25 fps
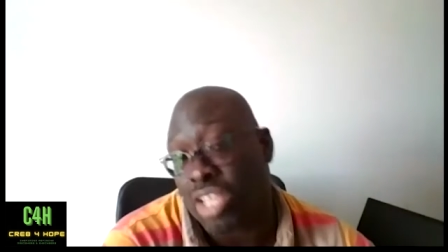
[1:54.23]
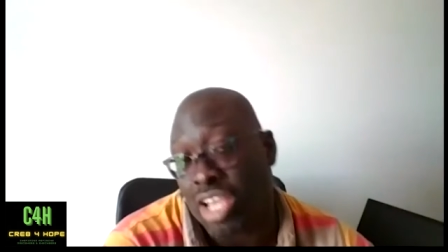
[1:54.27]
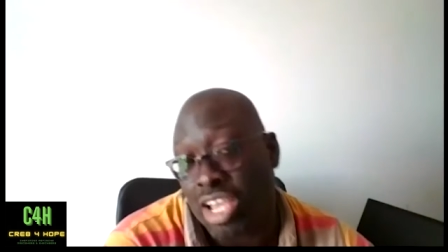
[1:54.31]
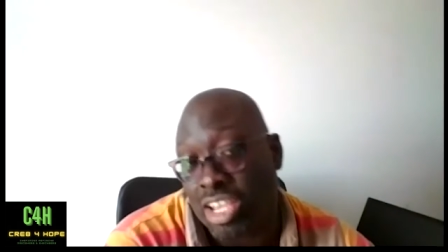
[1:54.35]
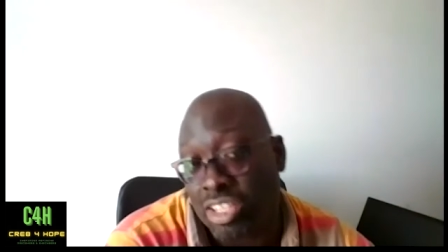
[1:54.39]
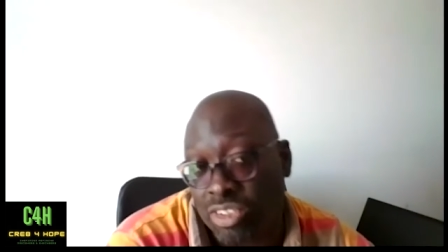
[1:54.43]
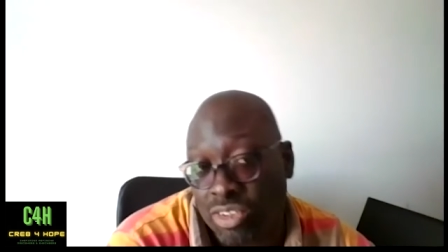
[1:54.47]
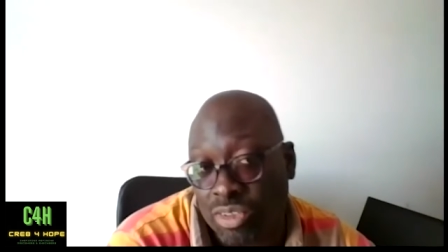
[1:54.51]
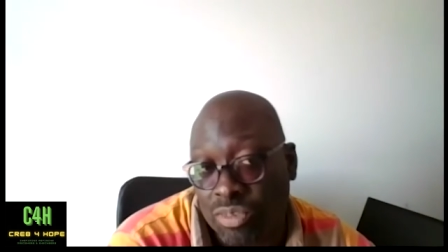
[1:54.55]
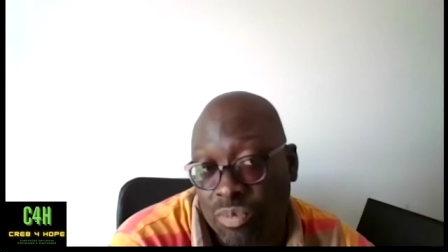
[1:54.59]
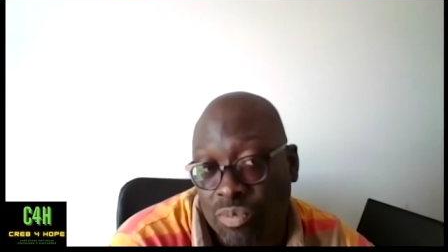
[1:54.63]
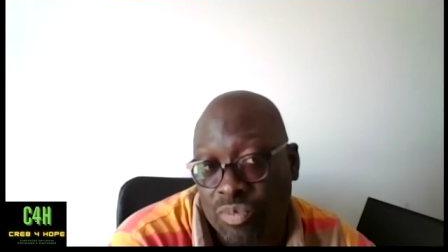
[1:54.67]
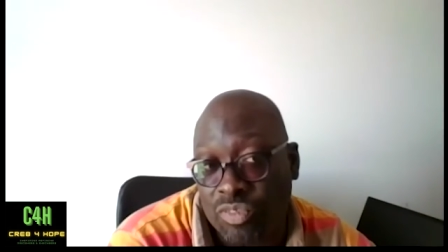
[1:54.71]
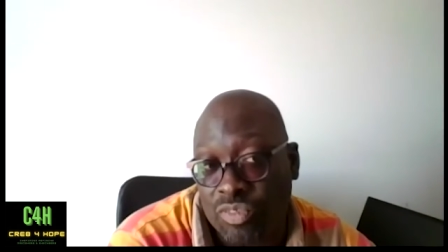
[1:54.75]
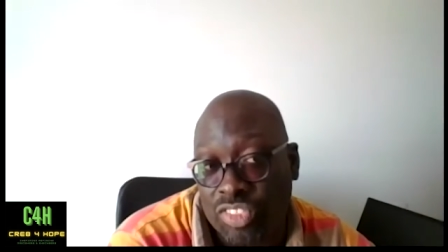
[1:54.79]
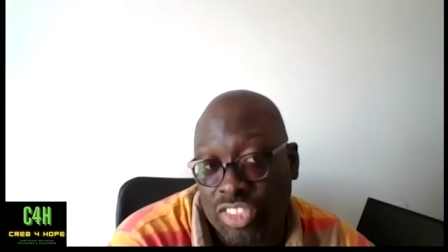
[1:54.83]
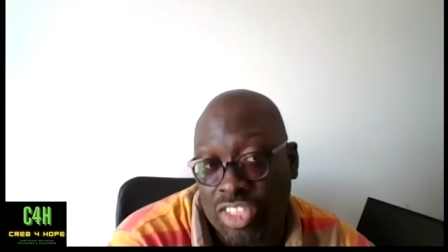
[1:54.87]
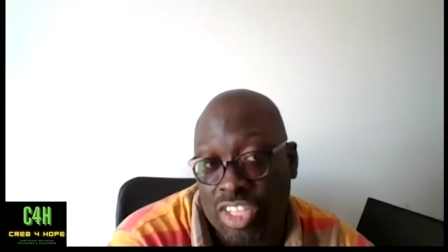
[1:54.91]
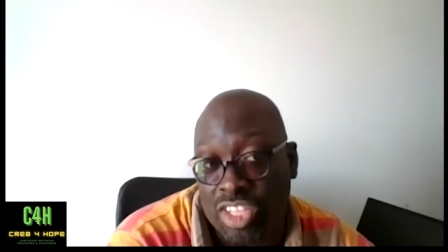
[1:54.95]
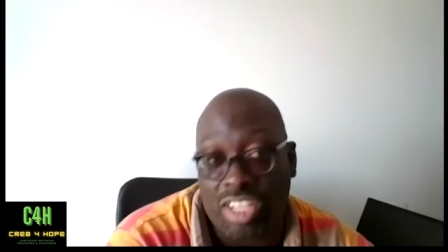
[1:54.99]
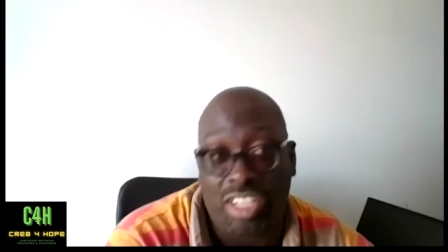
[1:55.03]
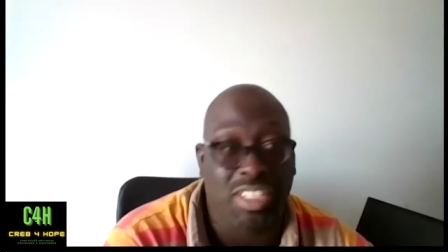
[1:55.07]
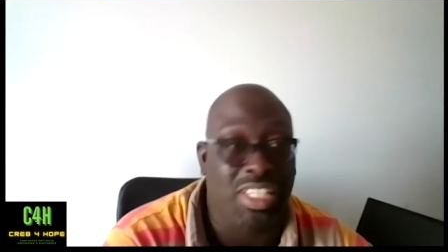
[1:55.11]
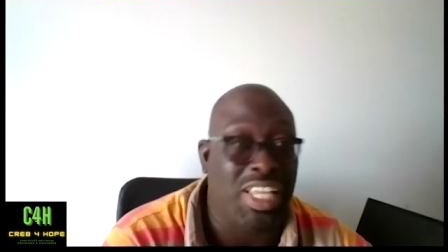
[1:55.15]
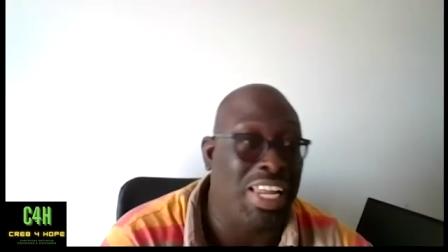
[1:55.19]
side of
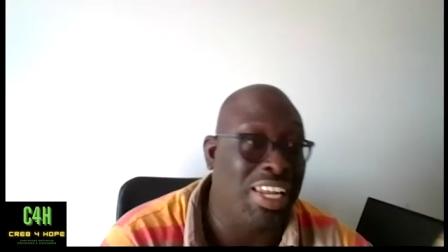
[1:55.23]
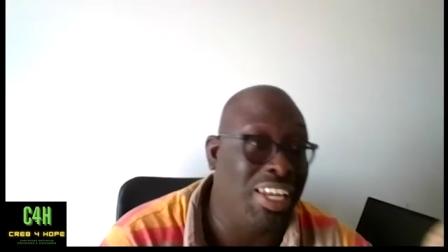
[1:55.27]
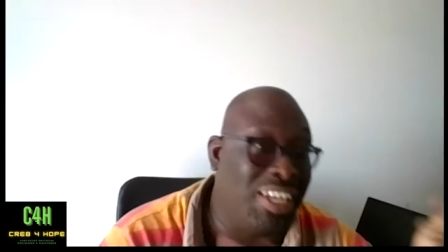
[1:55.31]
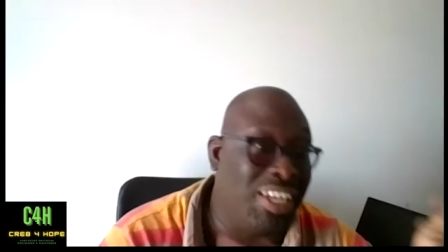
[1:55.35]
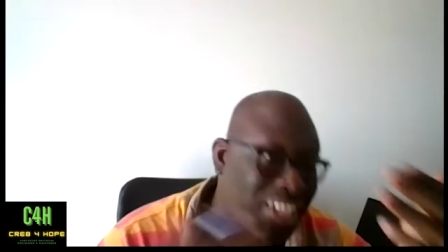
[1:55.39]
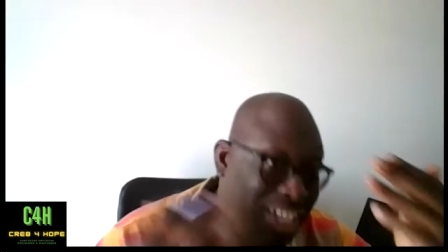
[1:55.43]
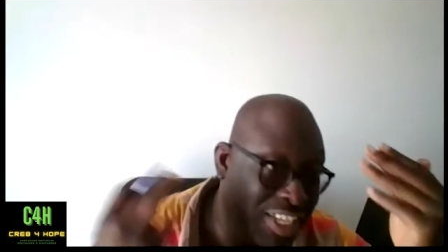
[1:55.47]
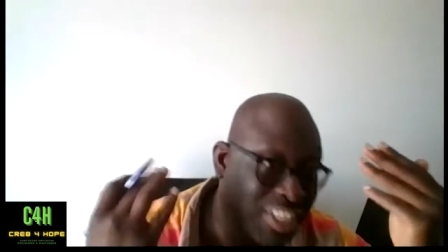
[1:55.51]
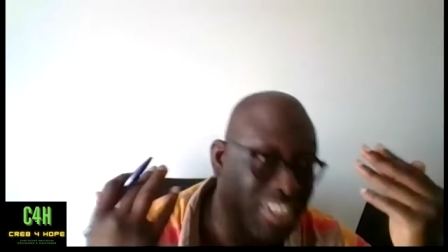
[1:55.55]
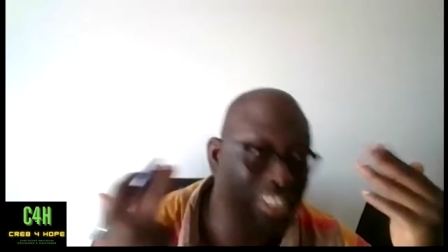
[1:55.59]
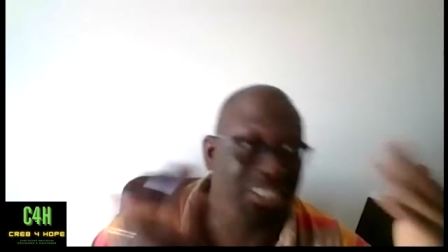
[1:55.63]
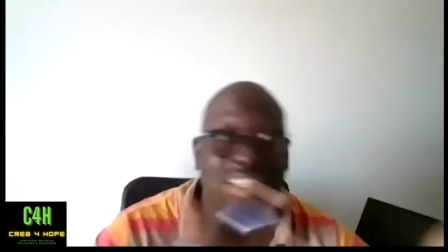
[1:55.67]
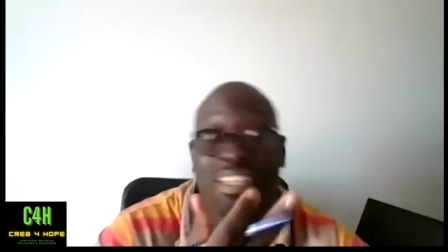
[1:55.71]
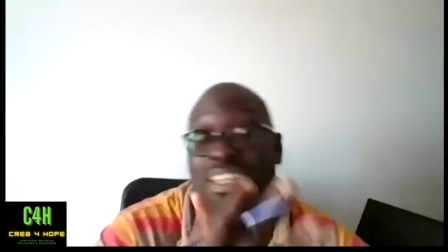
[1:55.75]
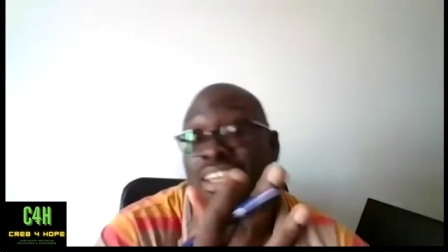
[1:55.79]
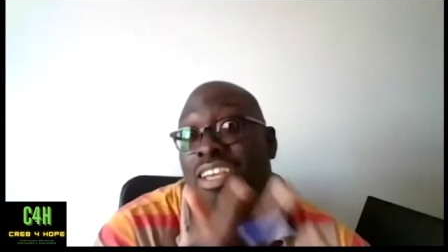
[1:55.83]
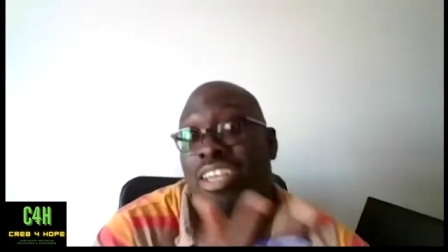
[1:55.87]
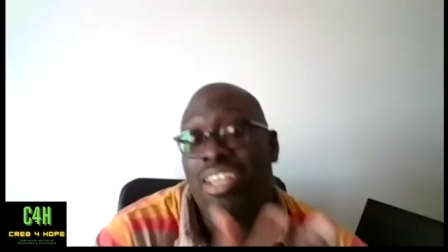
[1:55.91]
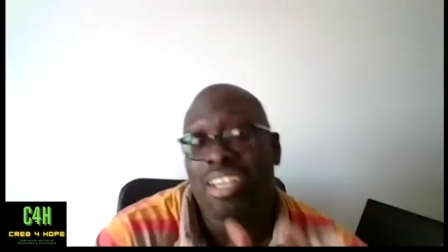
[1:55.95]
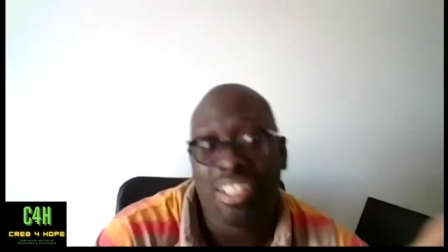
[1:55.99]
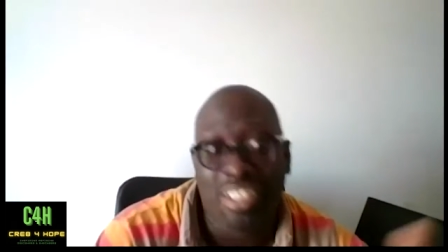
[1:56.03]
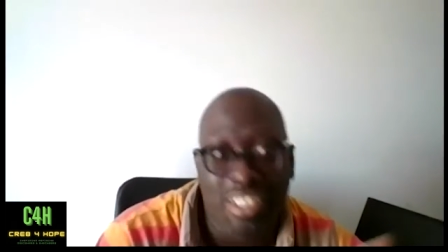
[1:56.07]
things, at least